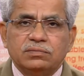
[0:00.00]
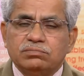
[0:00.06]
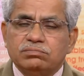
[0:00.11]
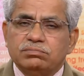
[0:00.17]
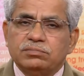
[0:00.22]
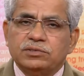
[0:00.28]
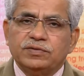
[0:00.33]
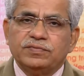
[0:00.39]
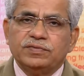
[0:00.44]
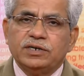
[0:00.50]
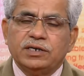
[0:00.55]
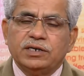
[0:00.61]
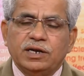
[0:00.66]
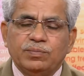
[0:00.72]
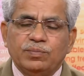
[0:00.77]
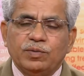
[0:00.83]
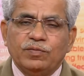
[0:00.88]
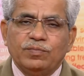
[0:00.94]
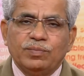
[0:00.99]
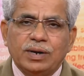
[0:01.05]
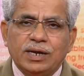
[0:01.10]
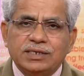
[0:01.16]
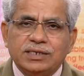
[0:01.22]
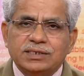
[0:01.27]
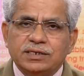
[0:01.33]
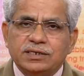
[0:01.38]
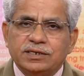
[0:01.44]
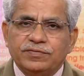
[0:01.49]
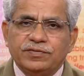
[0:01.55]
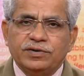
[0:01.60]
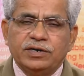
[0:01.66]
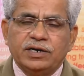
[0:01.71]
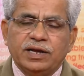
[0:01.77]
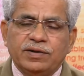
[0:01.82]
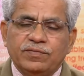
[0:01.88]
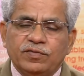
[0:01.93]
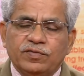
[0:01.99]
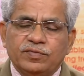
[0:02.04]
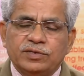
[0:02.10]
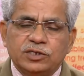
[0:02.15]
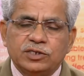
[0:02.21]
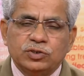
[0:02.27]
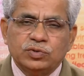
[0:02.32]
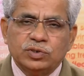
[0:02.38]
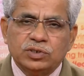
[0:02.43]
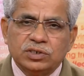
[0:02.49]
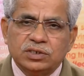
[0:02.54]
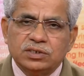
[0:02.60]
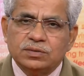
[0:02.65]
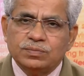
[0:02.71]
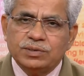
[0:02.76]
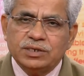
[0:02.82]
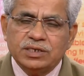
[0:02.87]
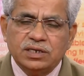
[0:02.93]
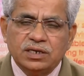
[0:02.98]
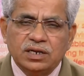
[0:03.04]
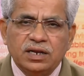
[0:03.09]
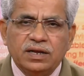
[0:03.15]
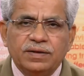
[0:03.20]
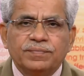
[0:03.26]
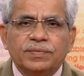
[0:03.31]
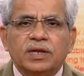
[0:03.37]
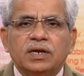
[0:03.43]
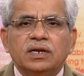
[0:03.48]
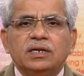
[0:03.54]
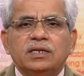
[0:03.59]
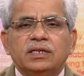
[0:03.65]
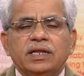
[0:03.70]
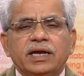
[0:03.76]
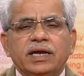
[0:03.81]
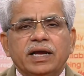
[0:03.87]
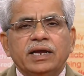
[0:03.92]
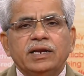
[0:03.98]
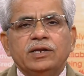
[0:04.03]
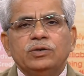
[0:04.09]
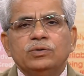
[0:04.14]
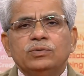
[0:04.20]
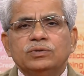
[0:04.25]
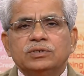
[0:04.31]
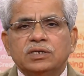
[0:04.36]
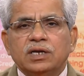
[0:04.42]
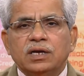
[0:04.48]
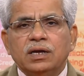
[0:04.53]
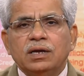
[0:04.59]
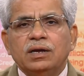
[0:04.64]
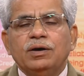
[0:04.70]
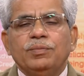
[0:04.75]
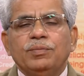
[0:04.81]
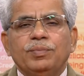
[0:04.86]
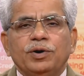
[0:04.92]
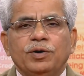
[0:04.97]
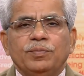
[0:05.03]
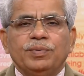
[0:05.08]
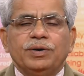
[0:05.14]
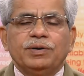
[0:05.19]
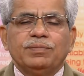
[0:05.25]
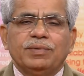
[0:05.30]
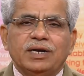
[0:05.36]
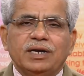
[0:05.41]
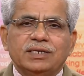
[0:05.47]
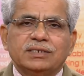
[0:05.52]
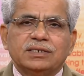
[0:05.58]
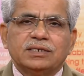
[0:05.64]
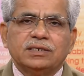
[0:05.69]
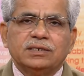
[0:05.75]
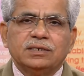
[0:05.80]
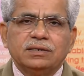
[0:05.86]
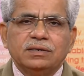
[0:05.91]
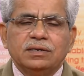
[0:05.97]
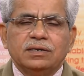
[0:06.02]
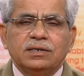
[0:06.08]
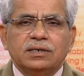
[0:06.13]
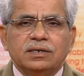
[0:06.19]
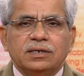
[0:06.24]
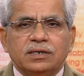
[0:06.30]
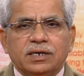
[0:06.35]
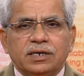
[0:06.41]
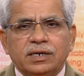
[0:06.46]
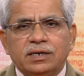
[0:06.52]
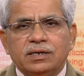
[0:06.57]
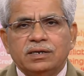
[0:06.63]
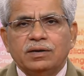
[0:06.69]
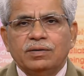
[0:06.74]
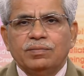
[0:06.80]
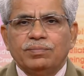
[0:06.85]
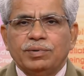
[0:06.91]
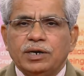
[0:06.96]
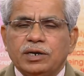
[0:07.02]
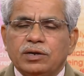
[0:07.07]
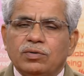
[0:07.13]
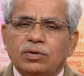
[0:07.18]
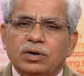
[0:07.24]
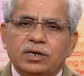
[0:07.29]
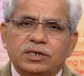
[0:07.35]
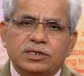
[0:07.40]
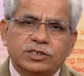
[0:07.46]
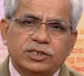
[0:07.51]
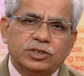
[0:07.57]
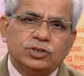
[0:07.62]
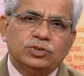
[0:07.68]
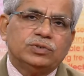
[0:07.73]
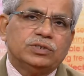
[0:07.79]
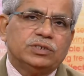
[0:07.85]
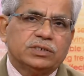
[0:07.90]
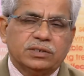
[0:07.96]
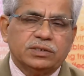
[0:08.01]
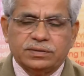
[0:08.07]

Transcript: different type of mask in different type of situations basically, they can use the proper mask in a particular situation.